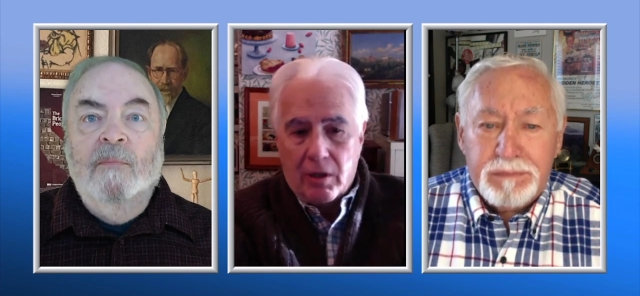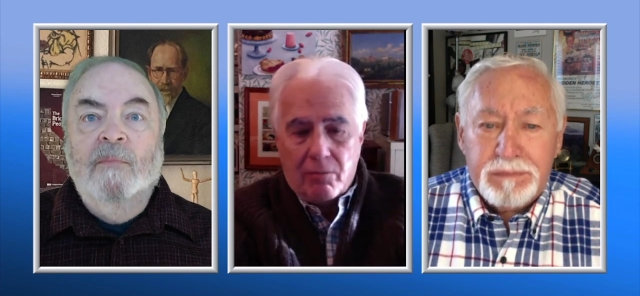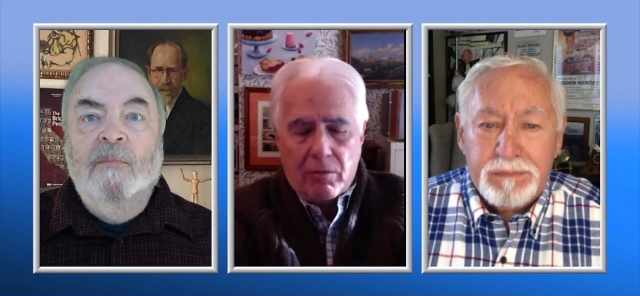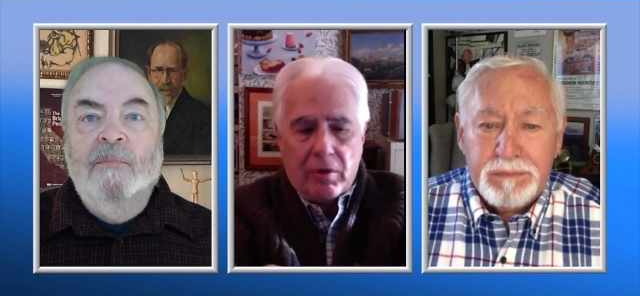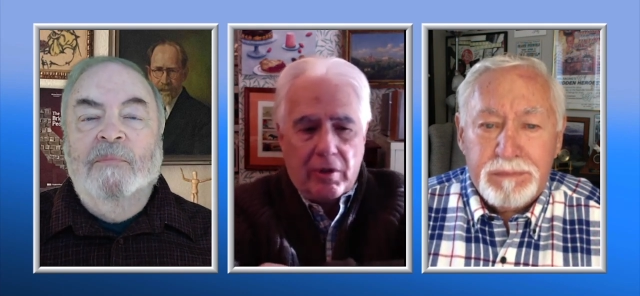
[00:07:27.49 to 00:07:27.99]

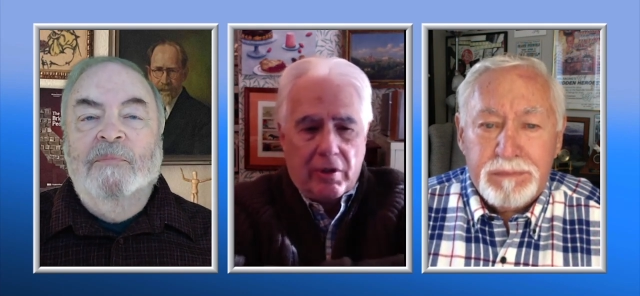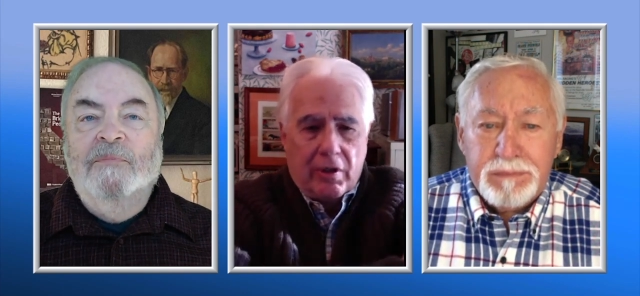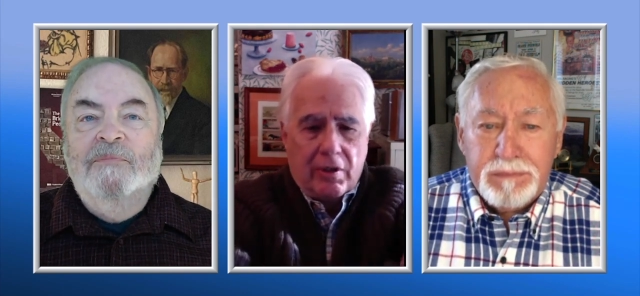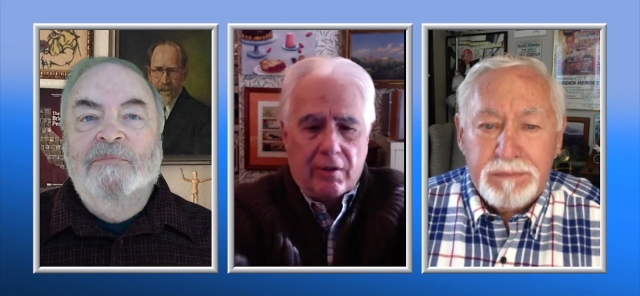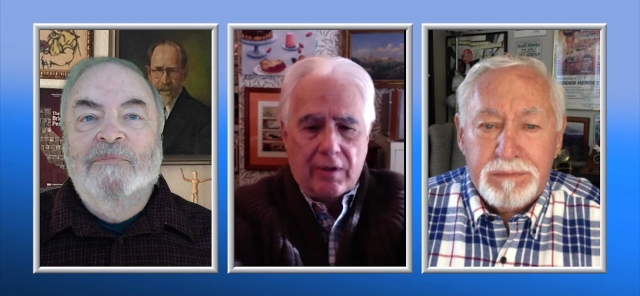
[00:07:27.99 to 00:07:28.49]
Speaker 1: And
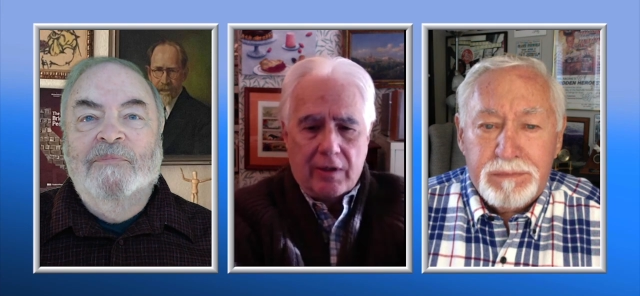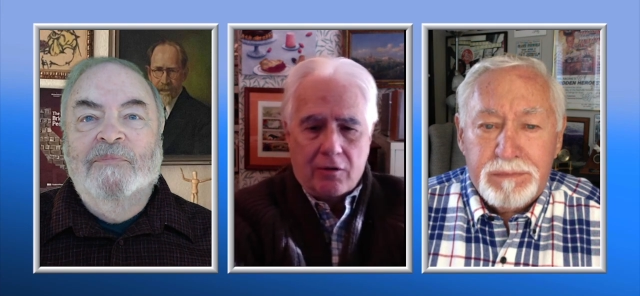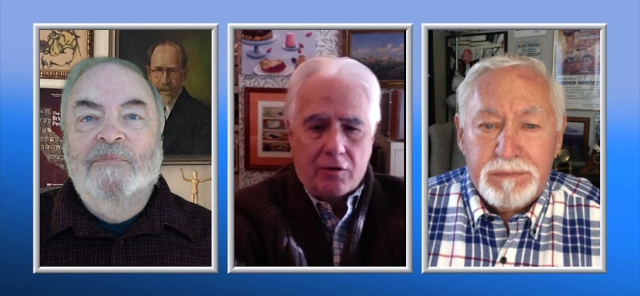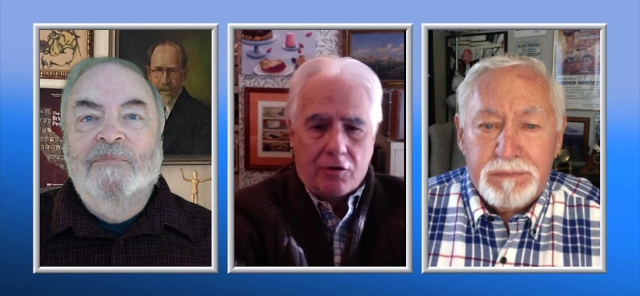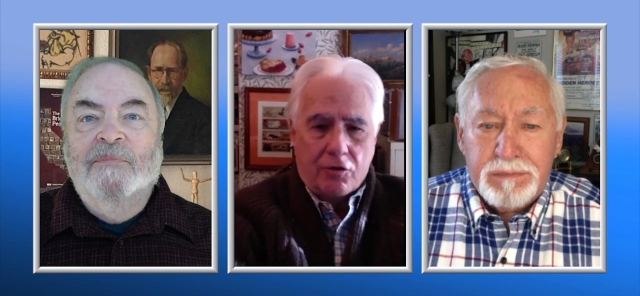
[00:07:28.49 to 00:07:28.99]
I got
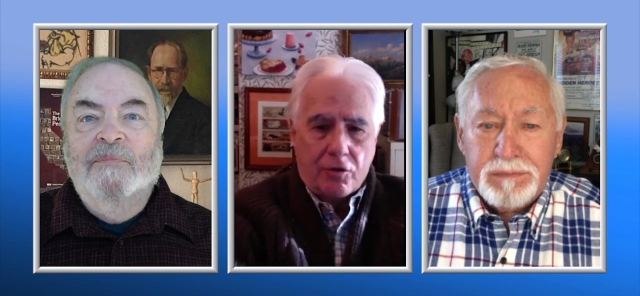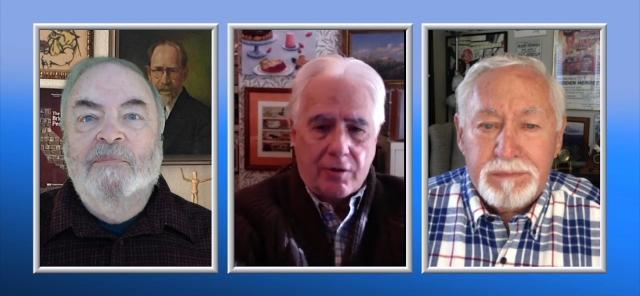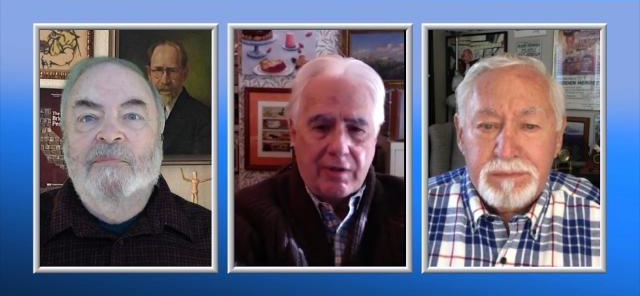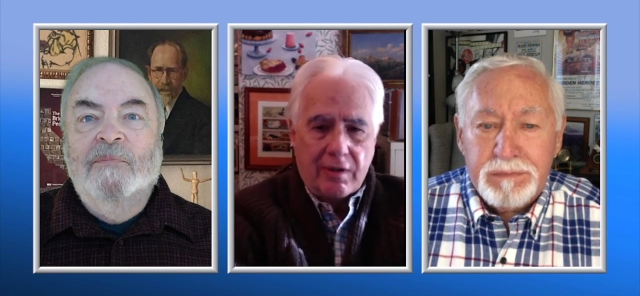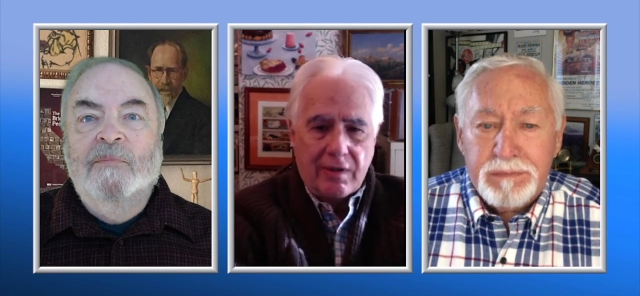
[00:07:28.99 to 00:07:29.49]
that also.
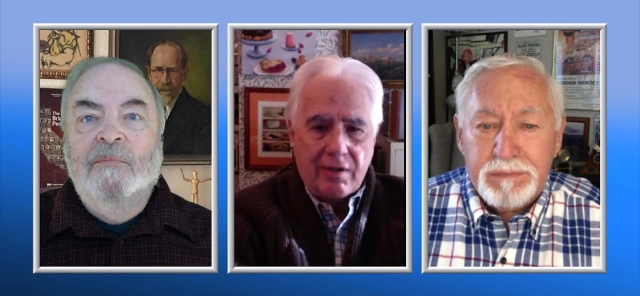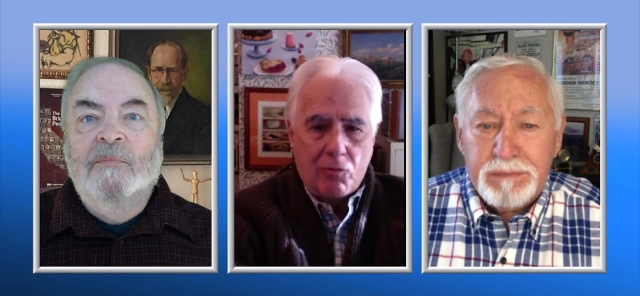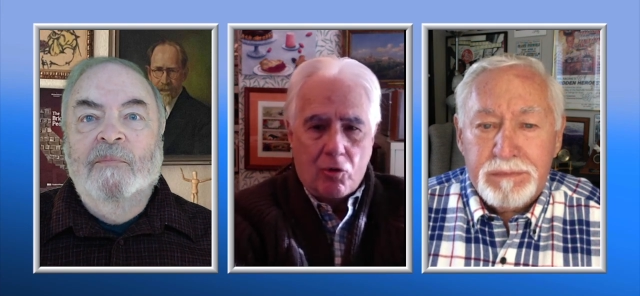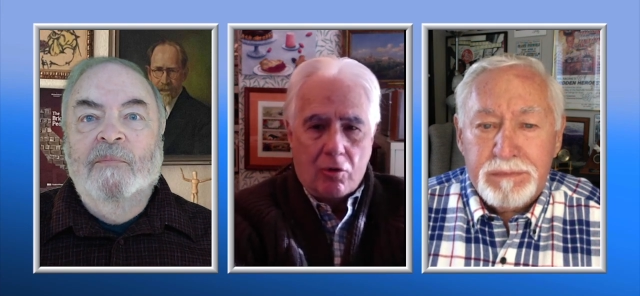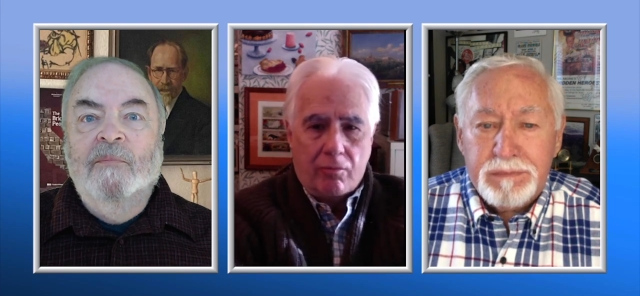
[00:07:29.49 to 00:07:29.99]
So
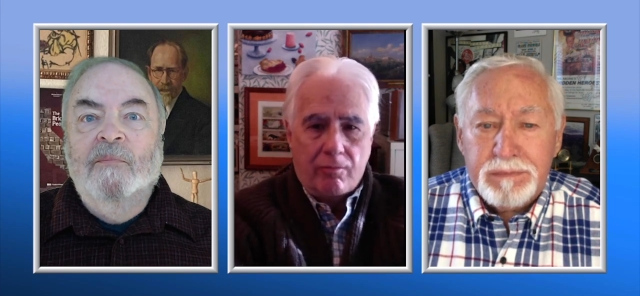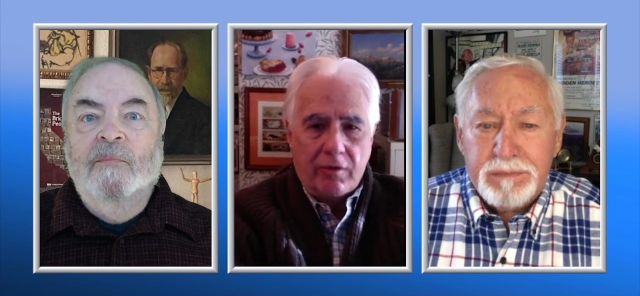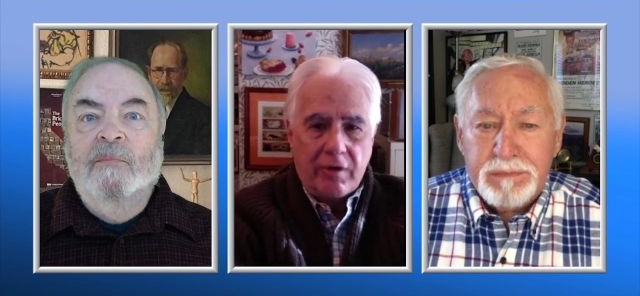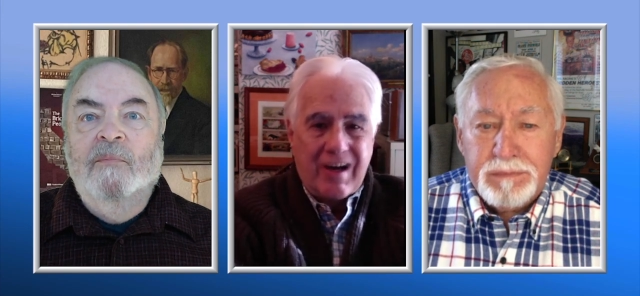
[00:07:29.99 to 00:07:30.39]
I'm all